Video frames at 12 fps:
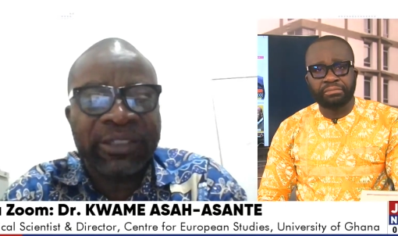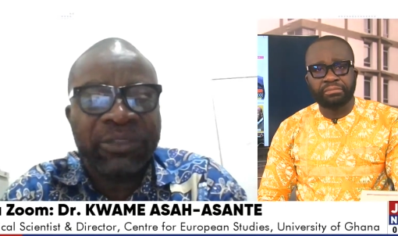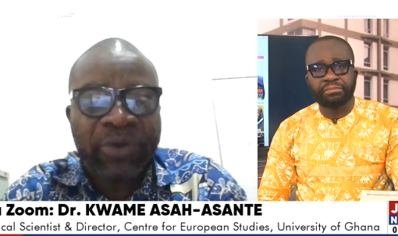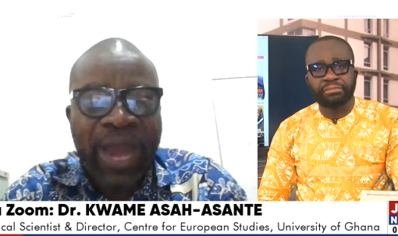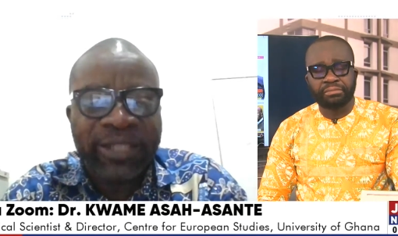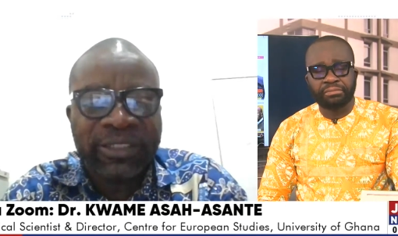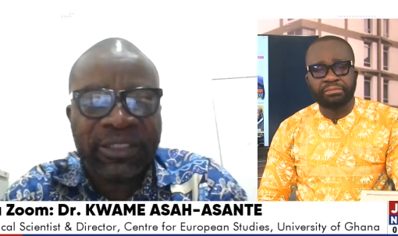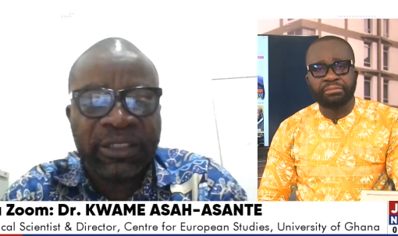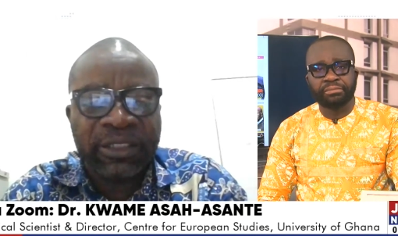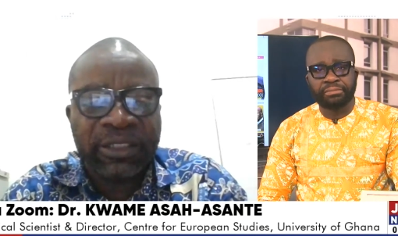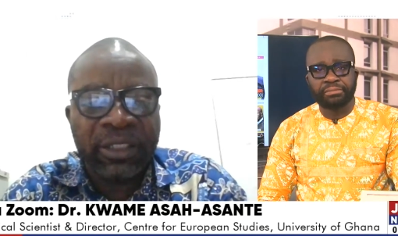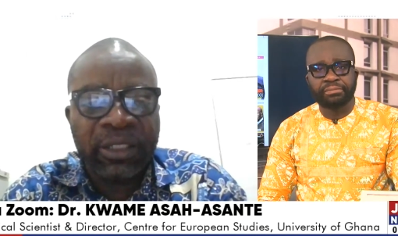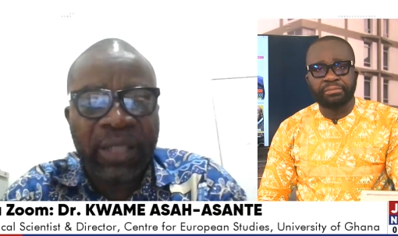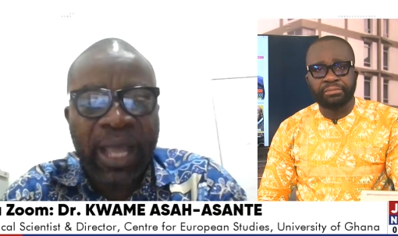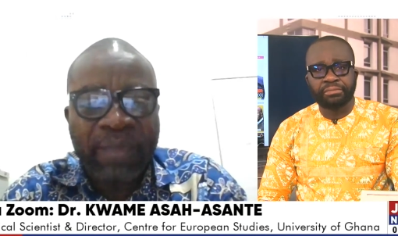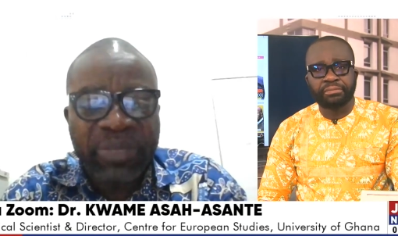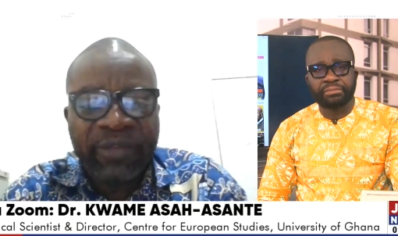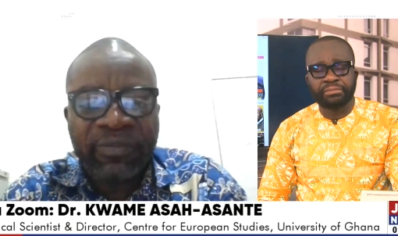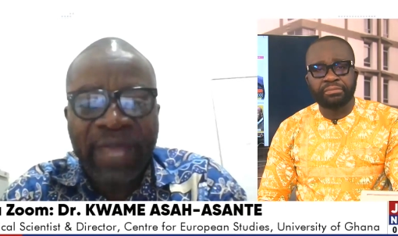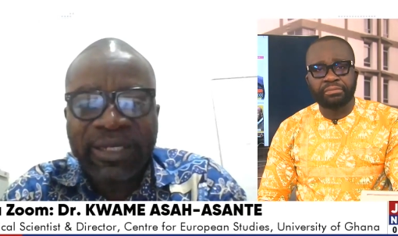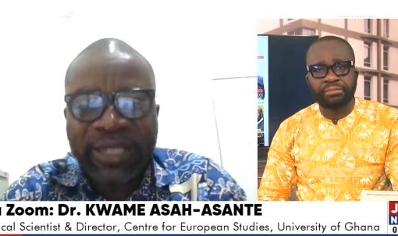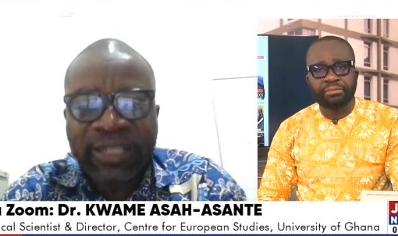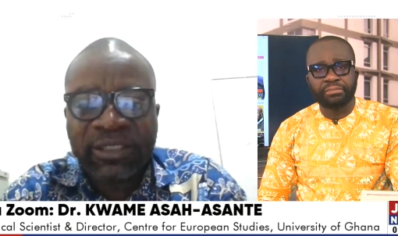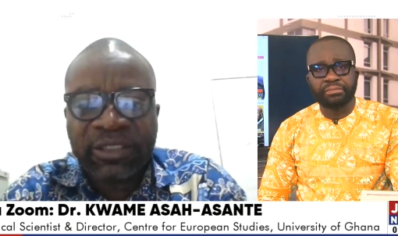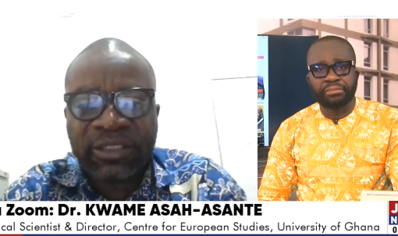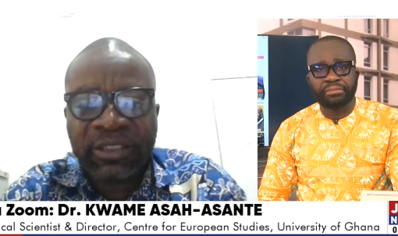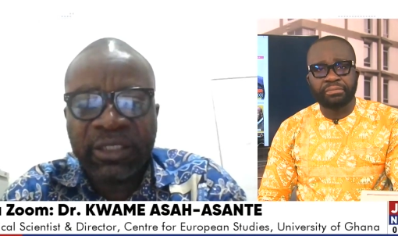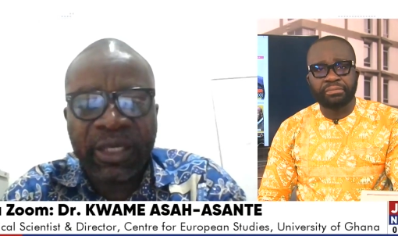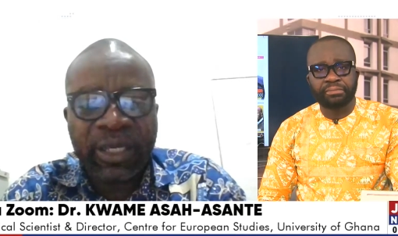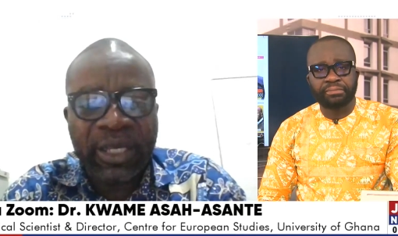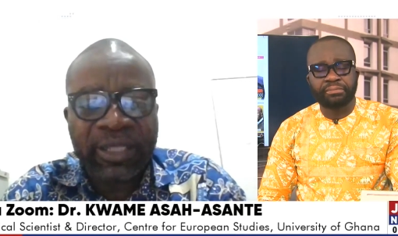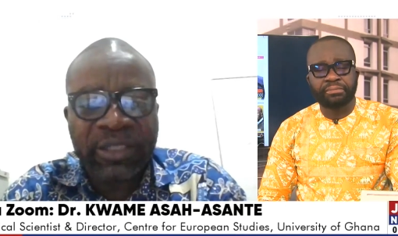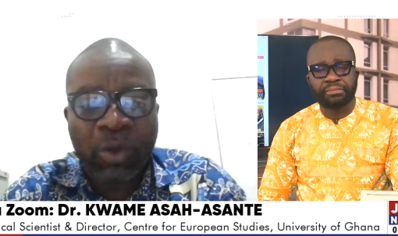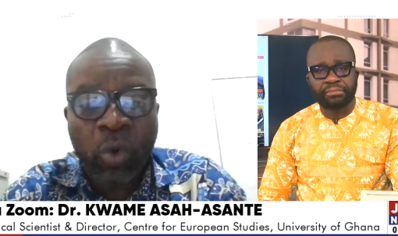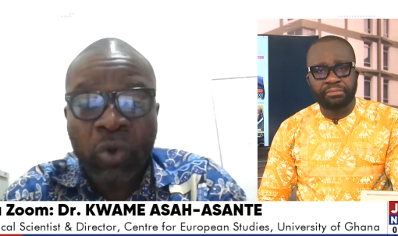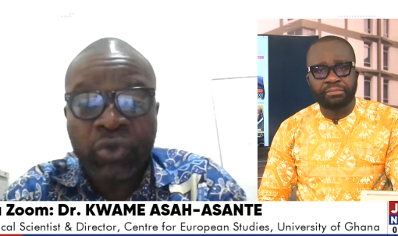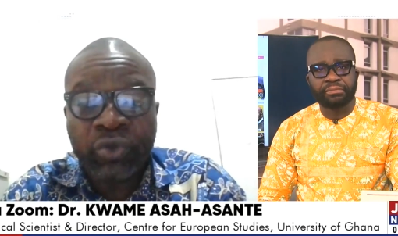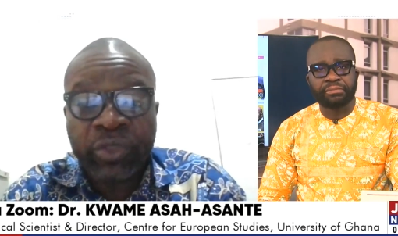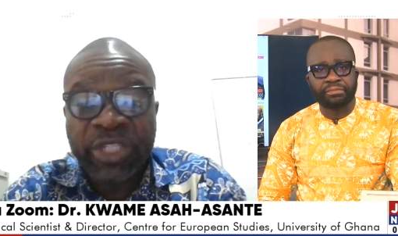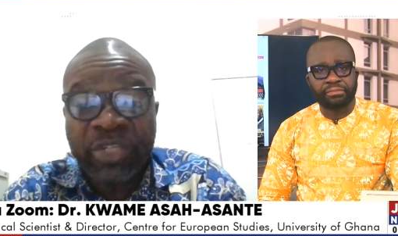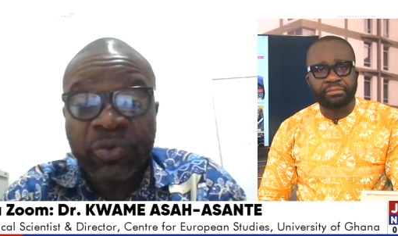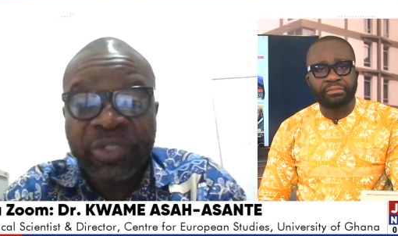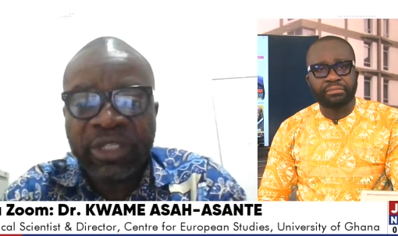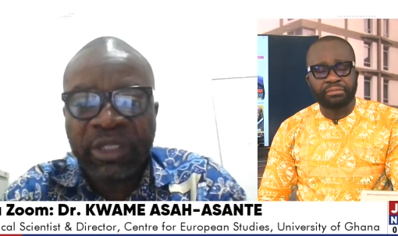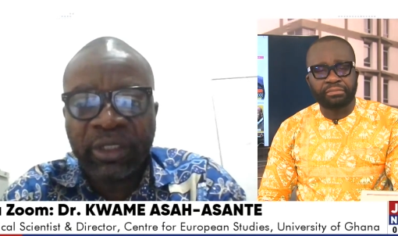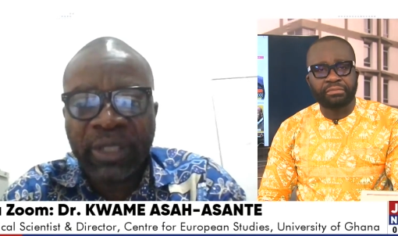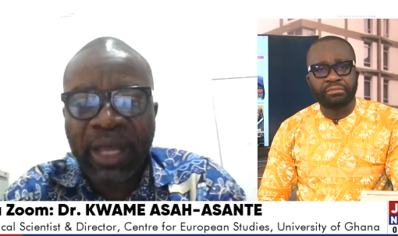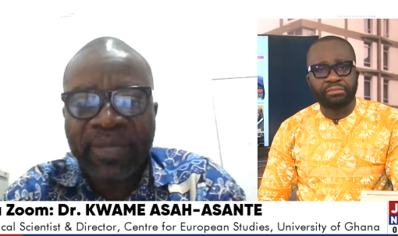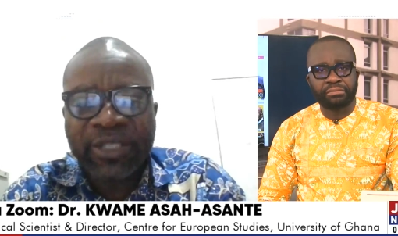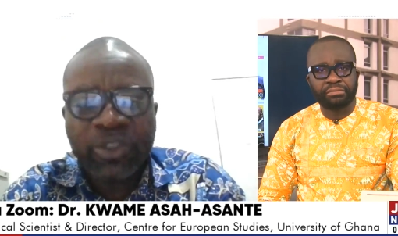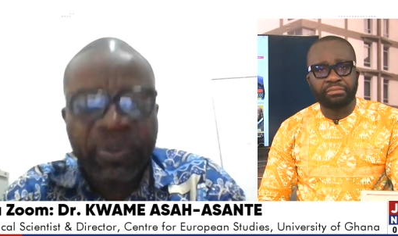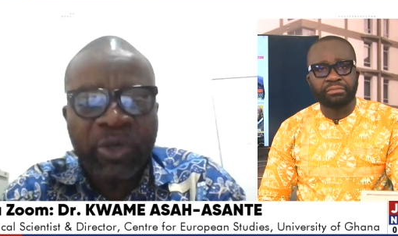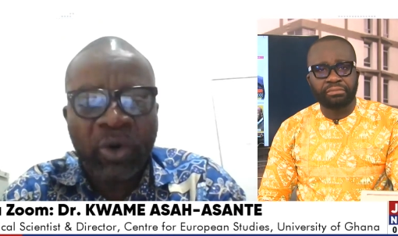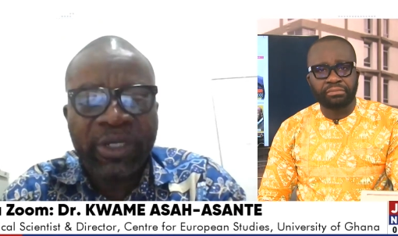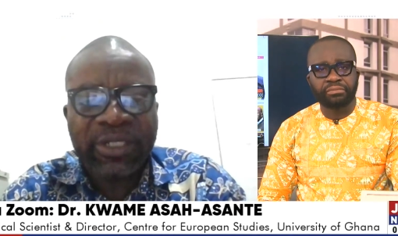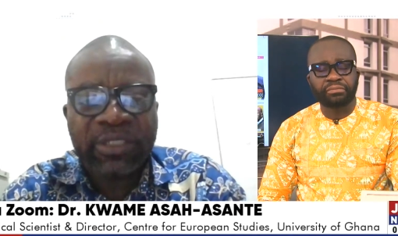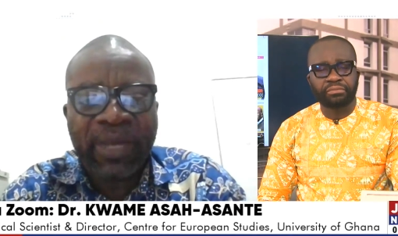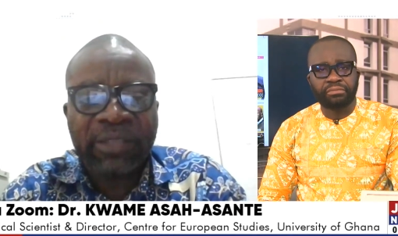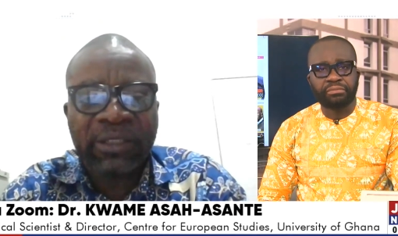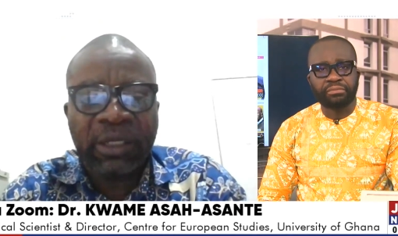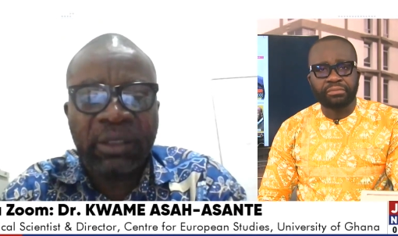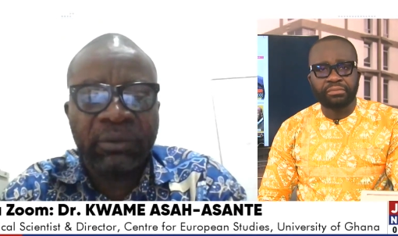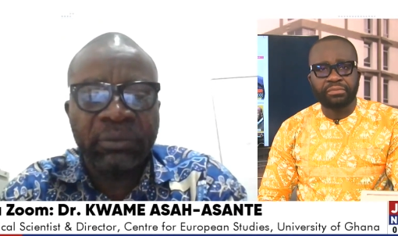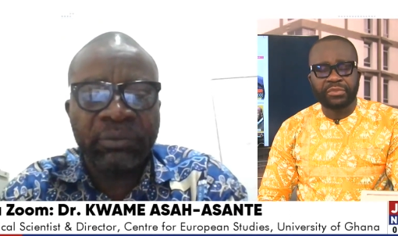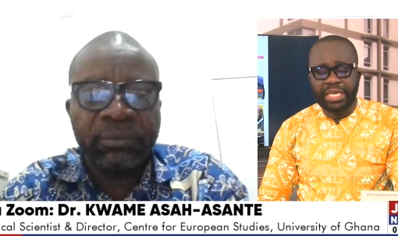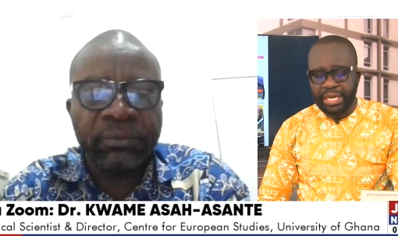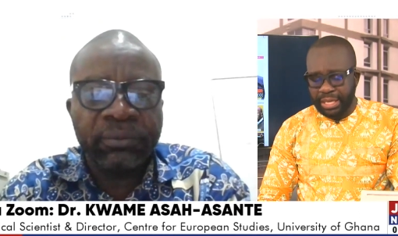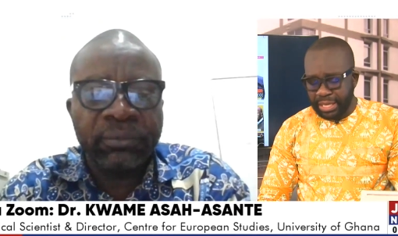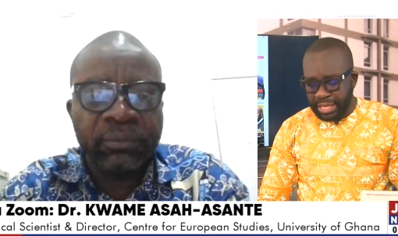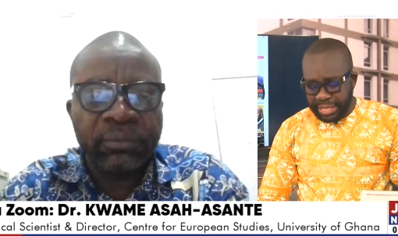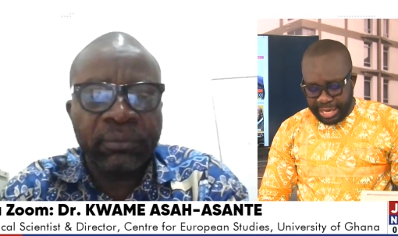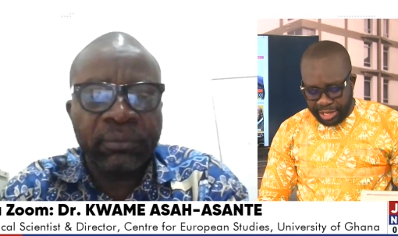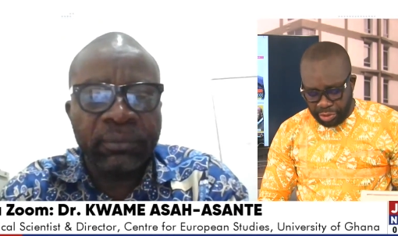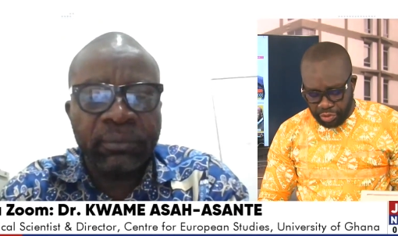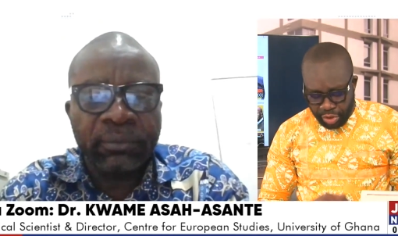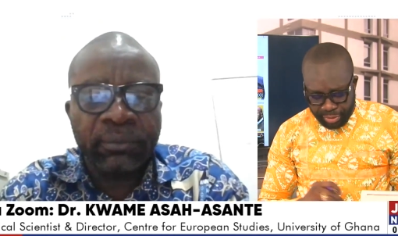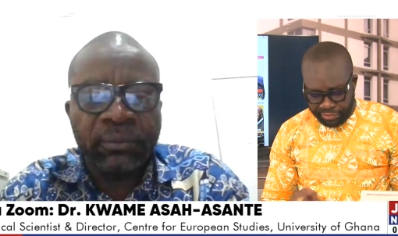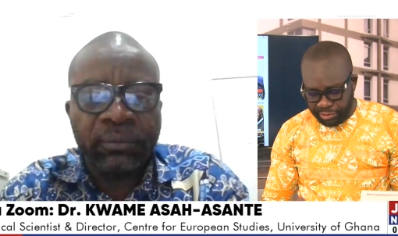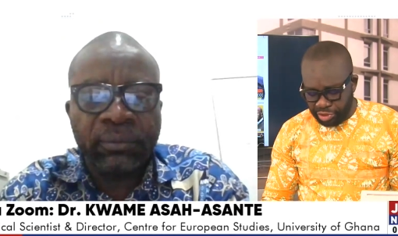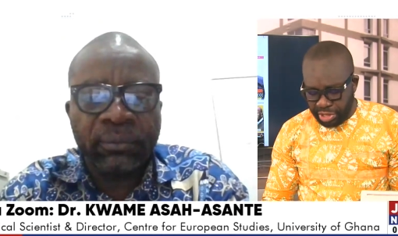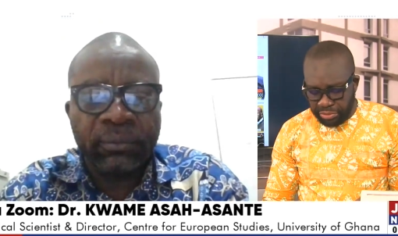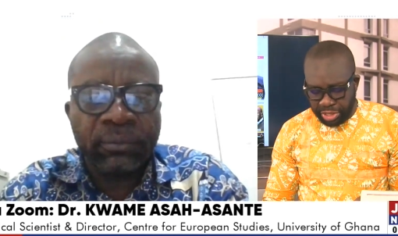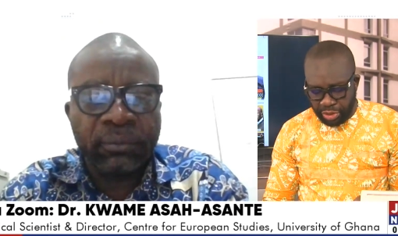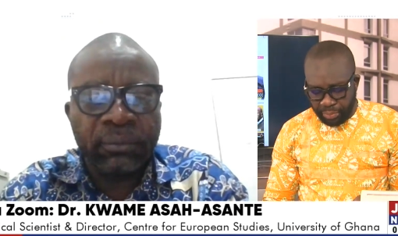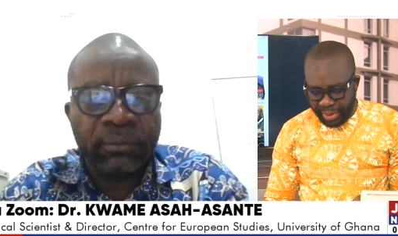Speaker 1: rights, I believe that this is a call to duty I must speak on this matter.
Speaker 2: Thank you so much for sharing your